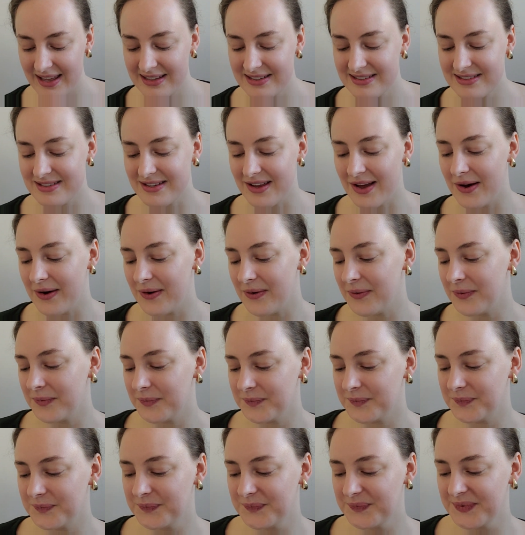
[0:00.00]
So,
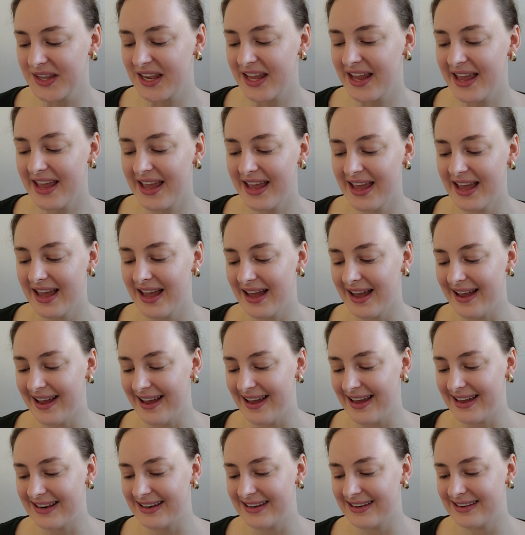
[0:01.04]

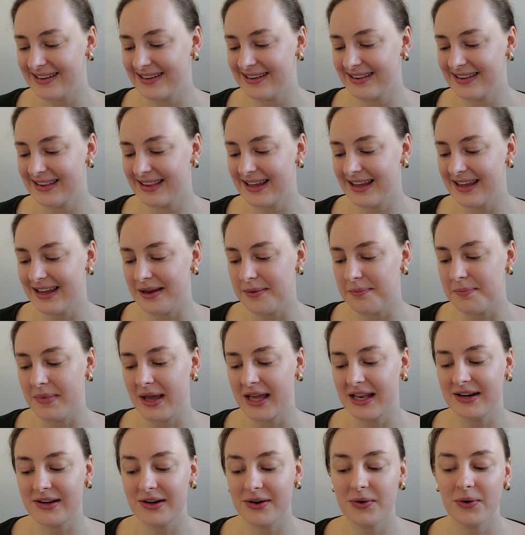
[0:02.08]
and the
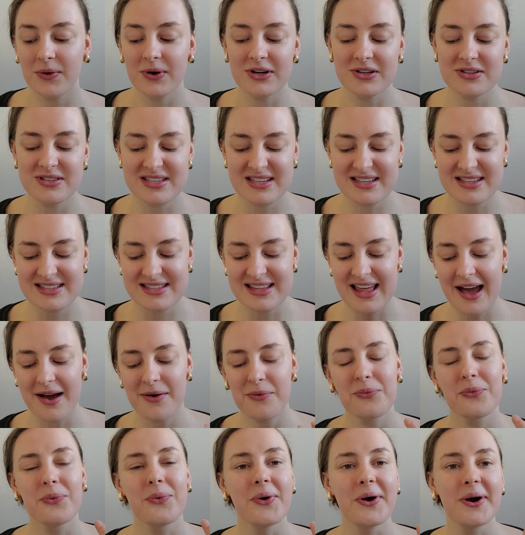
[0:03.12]
main accords is that
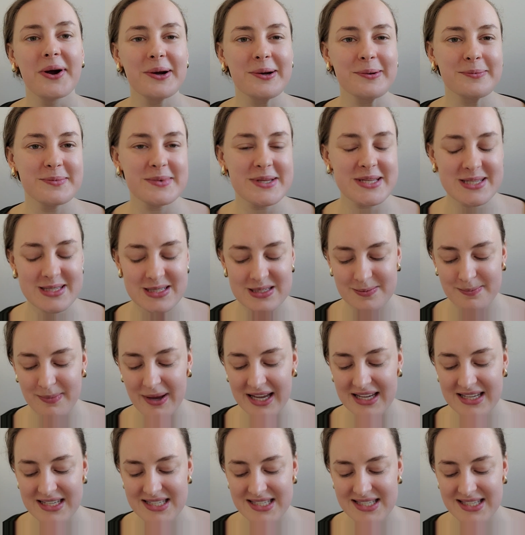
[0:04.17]
warm,
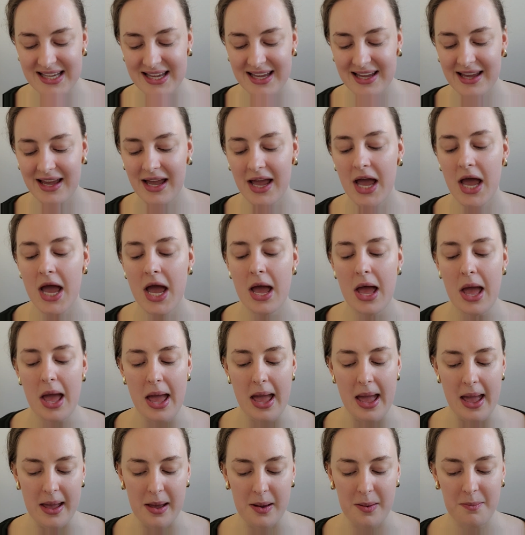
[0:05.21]
spicy
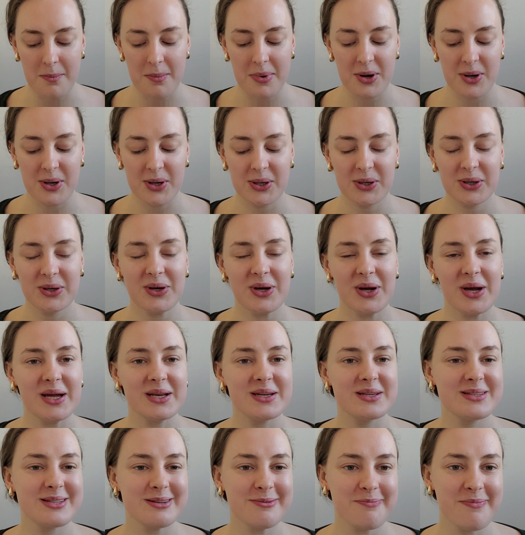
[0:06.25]
amber
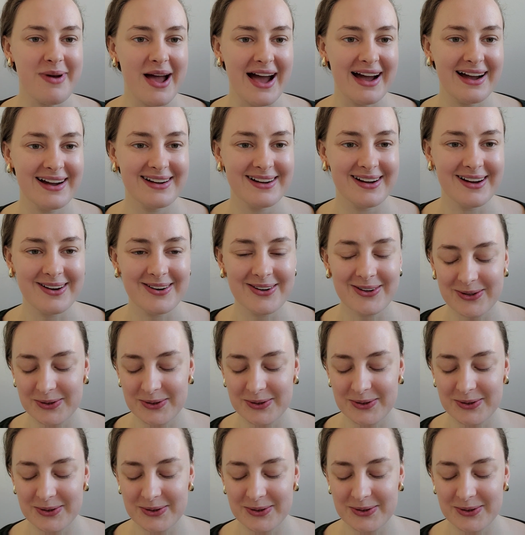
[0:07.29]
and tobacco.